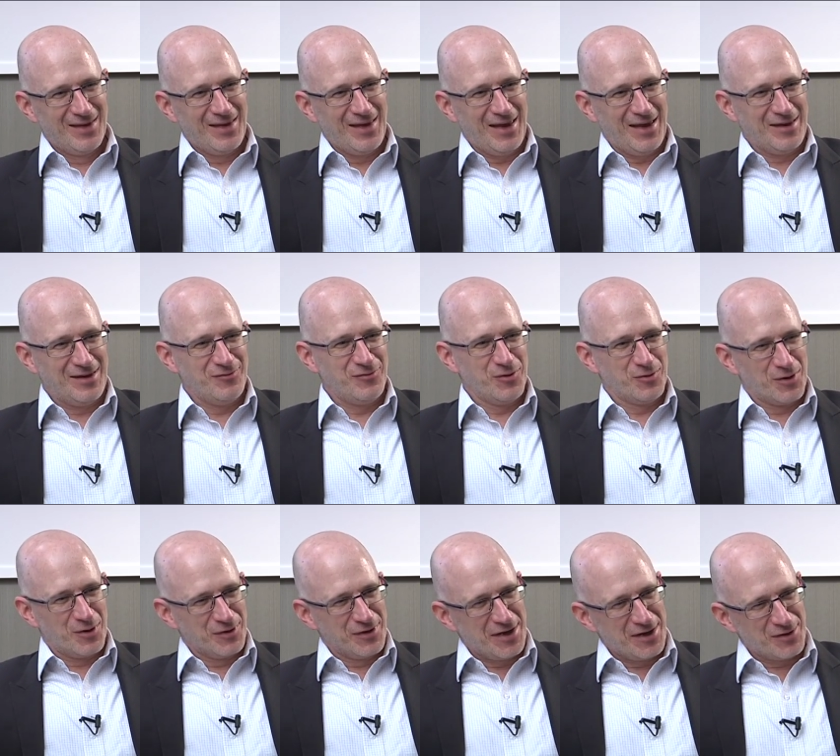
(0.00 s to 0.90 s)
And if you're
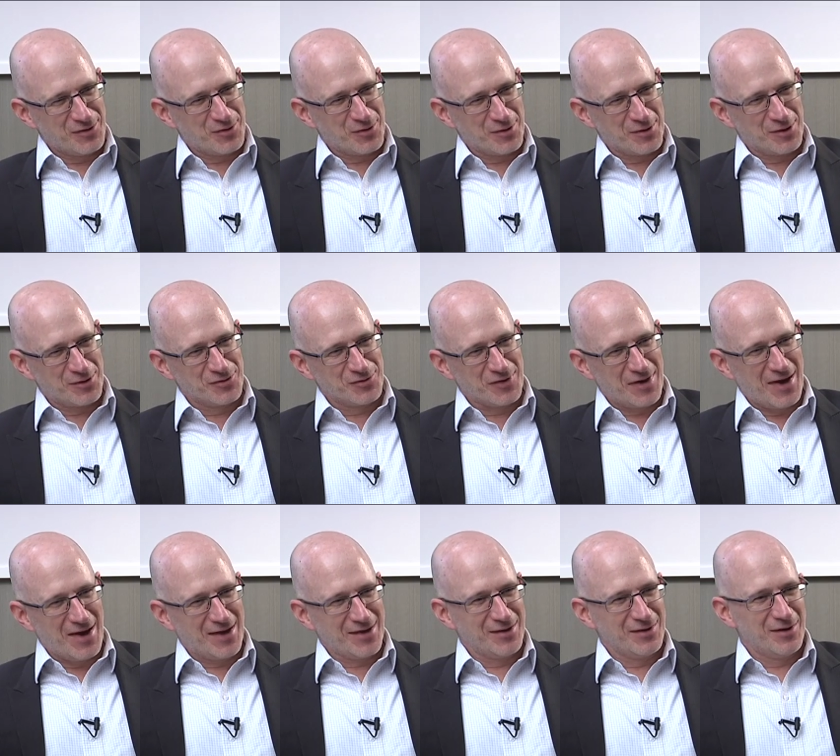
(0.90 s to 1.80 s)
on the editorial
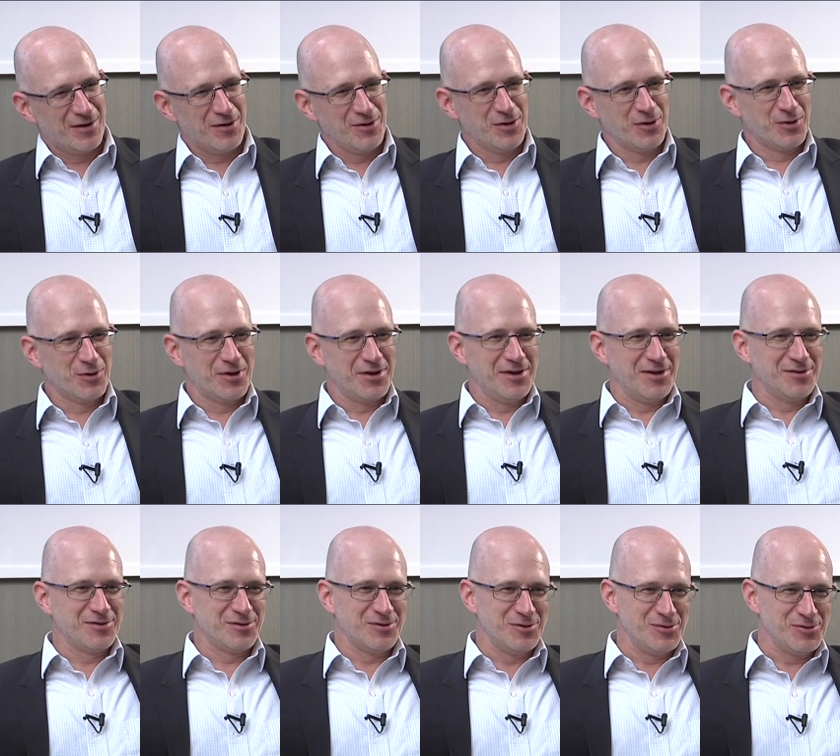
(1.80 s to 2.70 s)
track, are you going
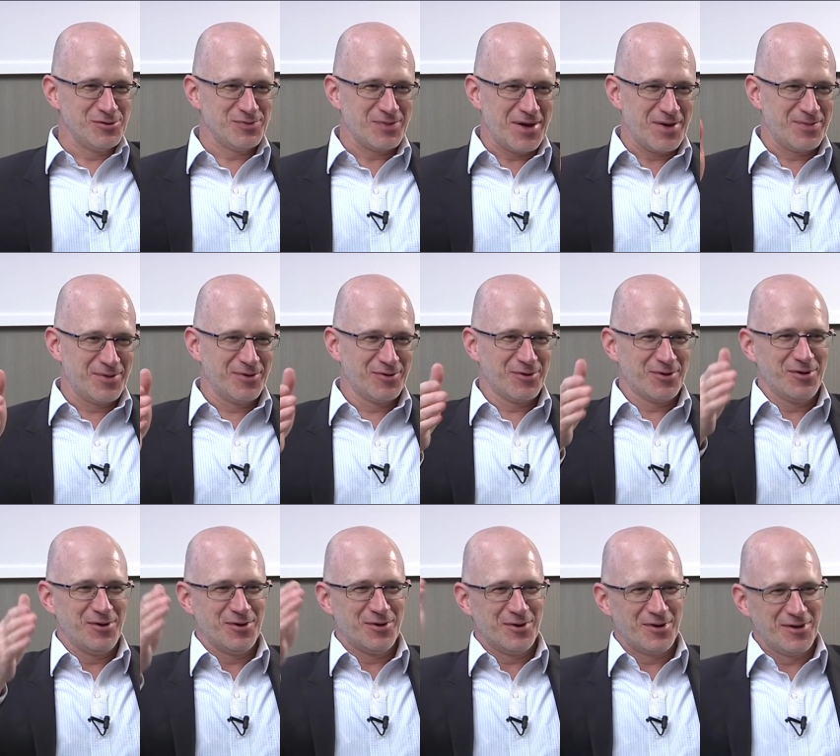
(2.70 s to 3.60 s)
into newspapers or are
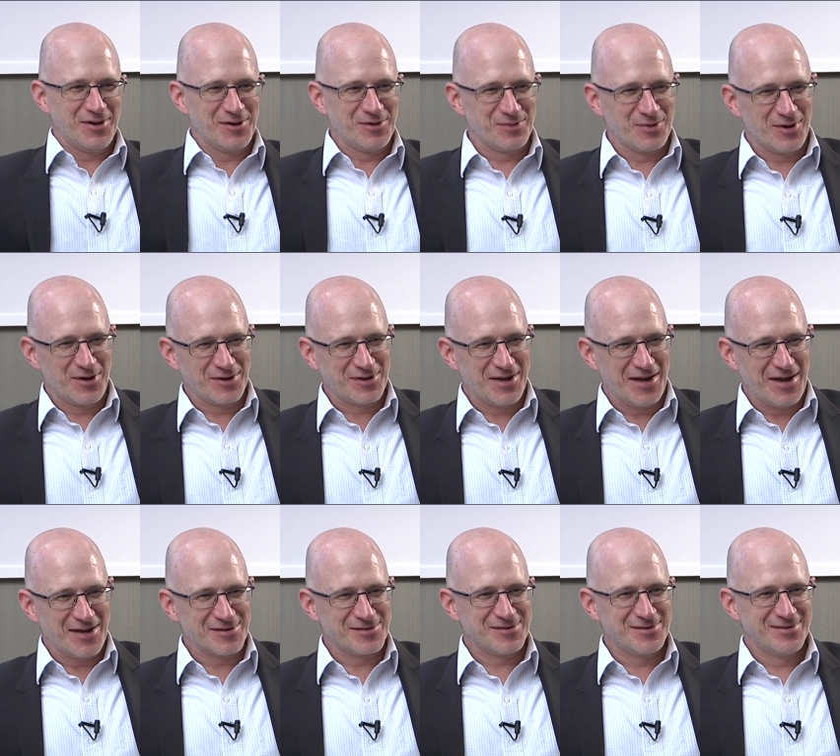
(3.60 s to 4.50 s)
you going into
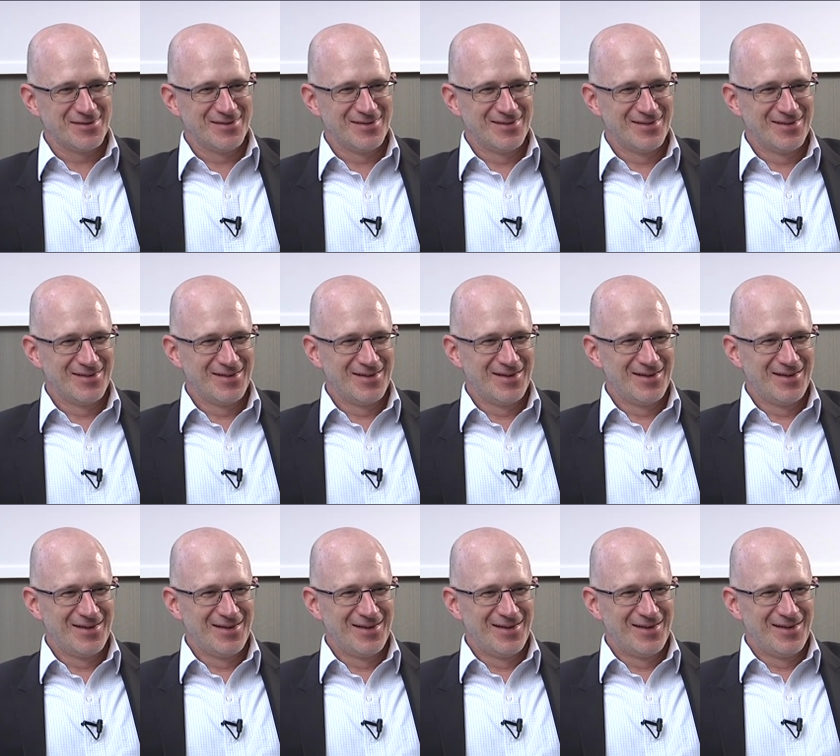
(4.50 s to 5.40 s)
broadcast?
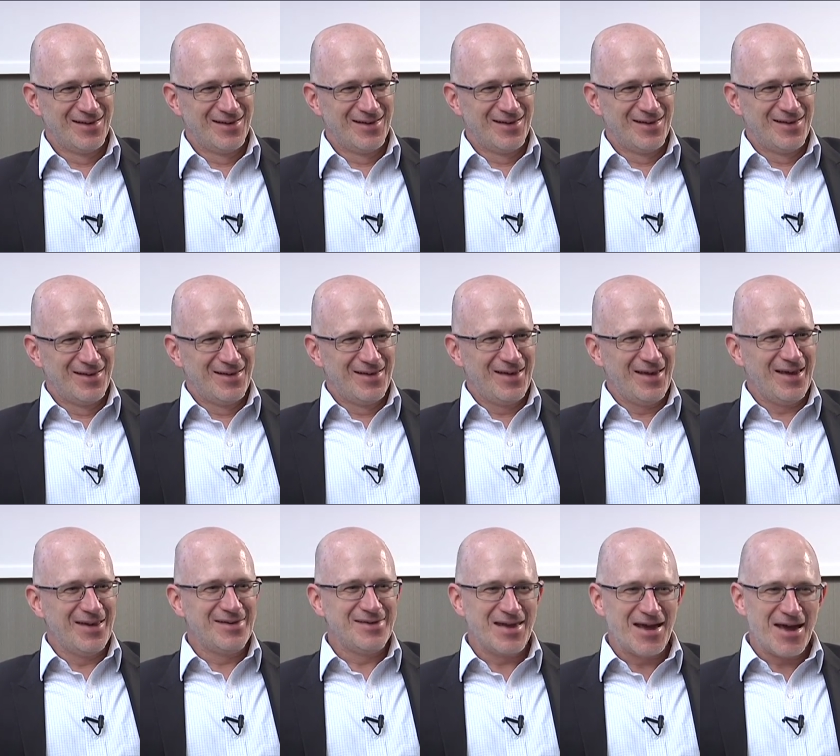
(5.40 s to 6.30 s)

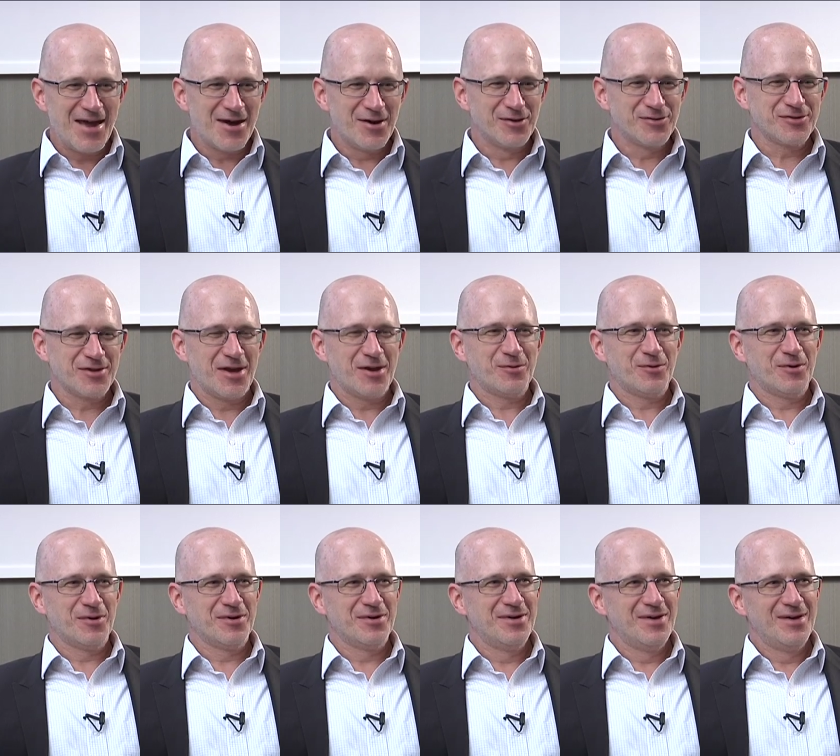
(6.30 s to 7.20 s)
And now it's like,
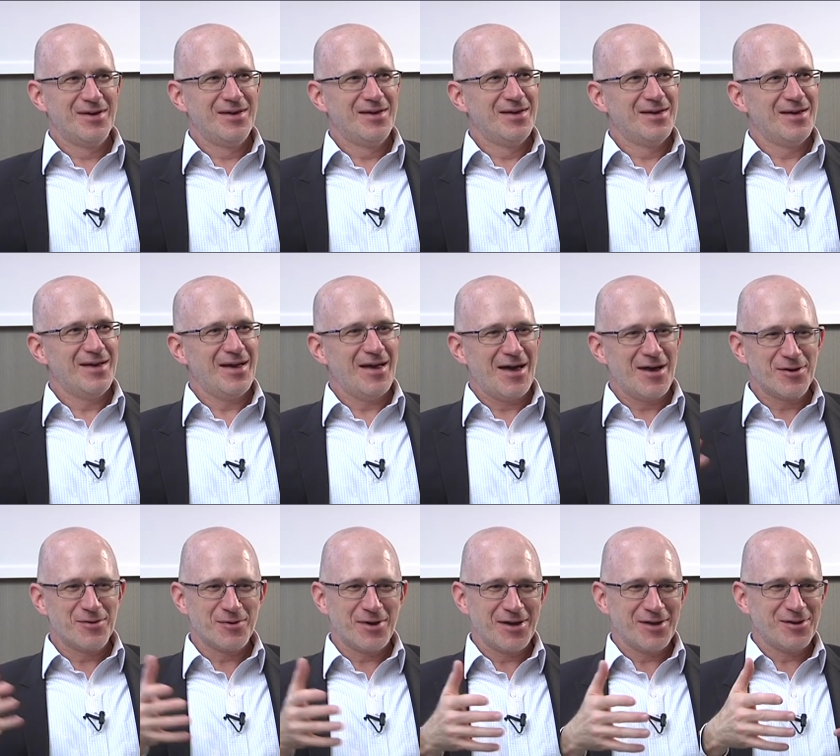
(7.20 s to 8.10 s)
well, how
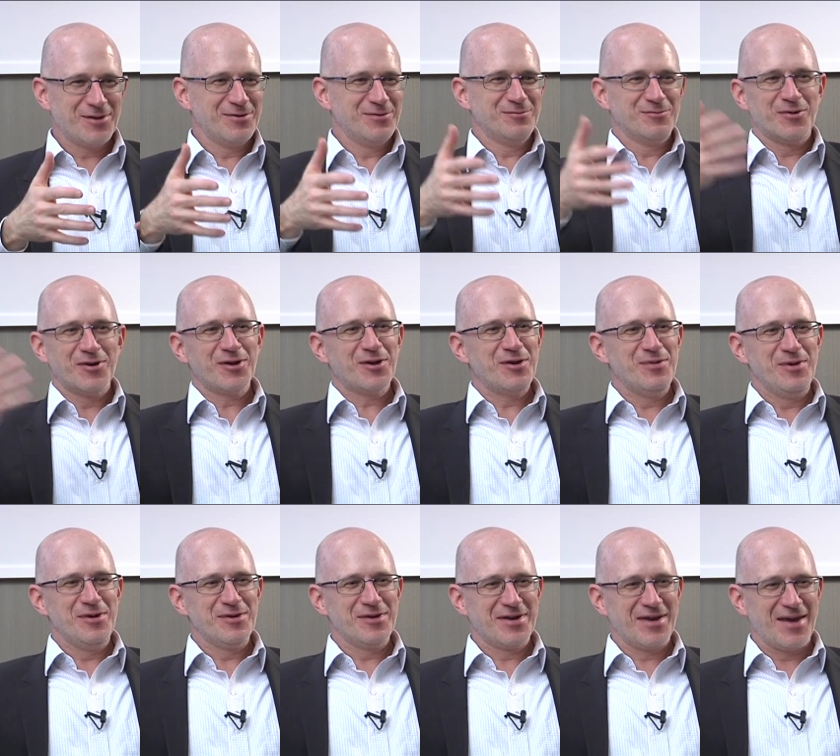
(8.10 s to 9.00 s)
do I want to
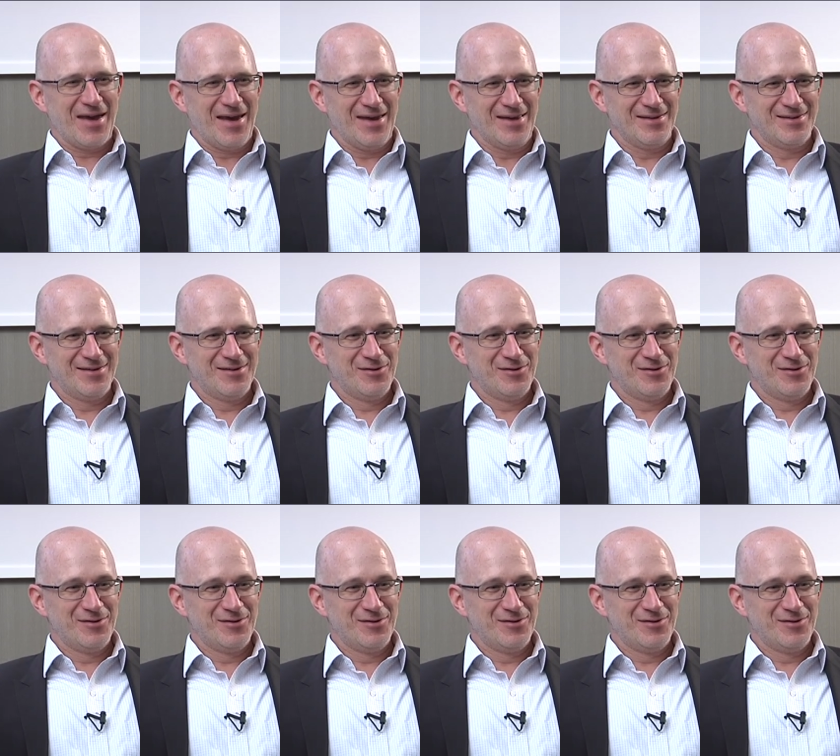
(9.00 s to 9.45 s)
communicate?